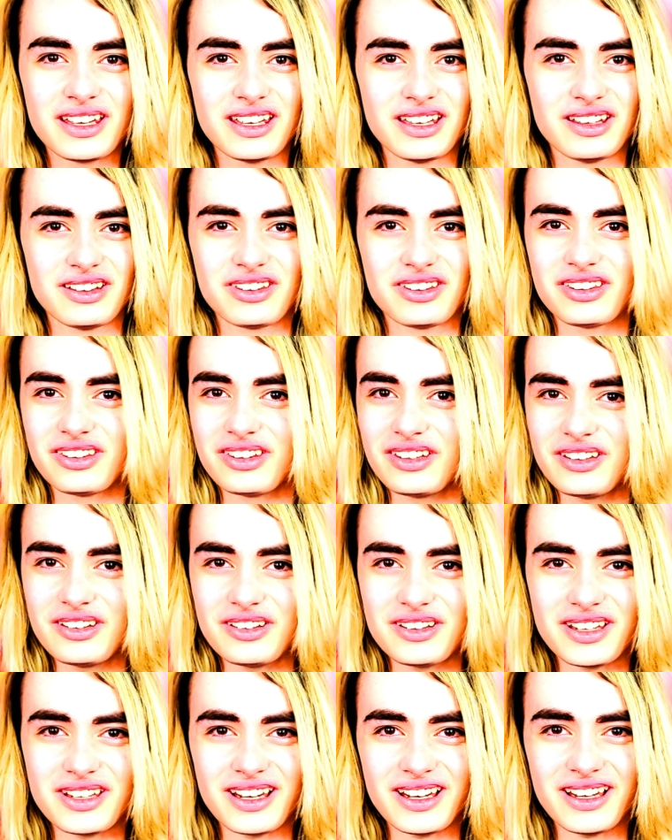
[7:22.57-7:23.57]
and see you
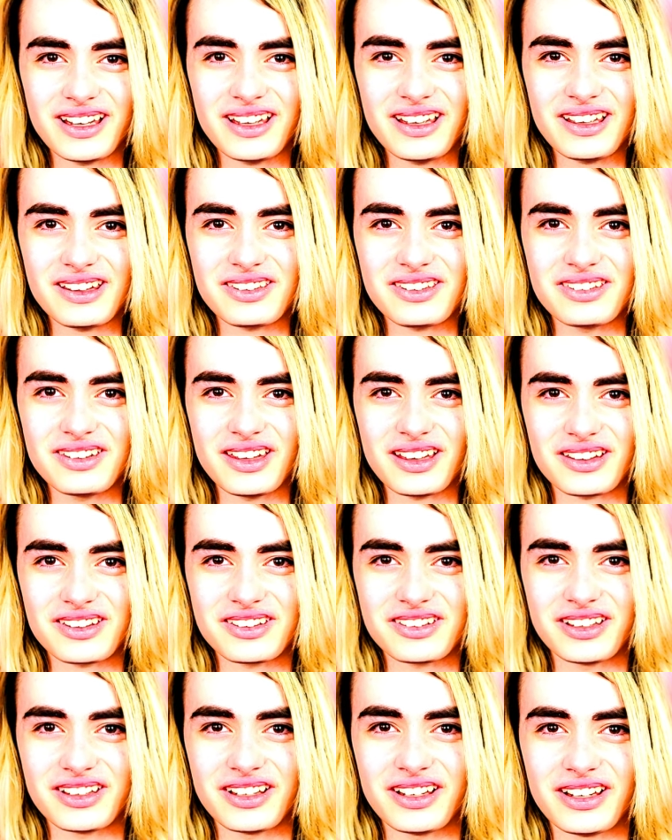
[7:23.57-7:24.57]
guys next
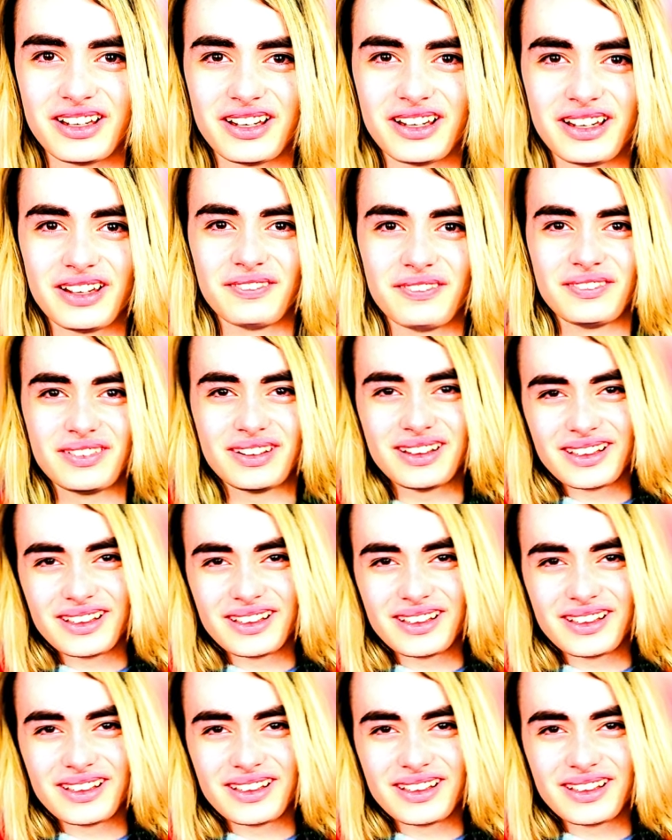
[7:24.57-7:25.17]
time.